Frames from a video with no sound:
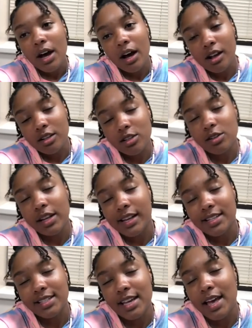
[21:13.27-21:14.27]
Also, like I
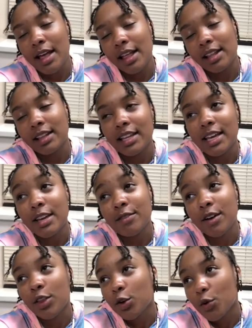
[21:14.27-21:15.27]
said, leave
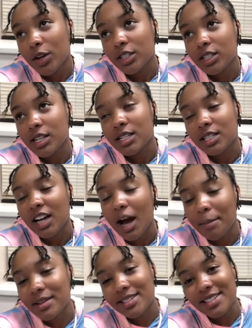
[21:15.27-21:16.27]
other questions and
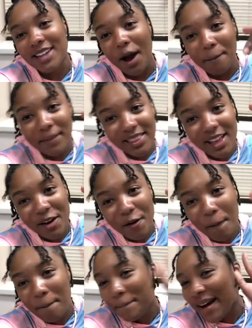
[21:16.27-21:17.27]
comments down
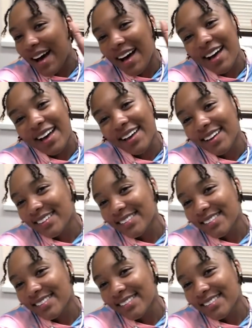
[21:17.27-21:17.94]
below. Bye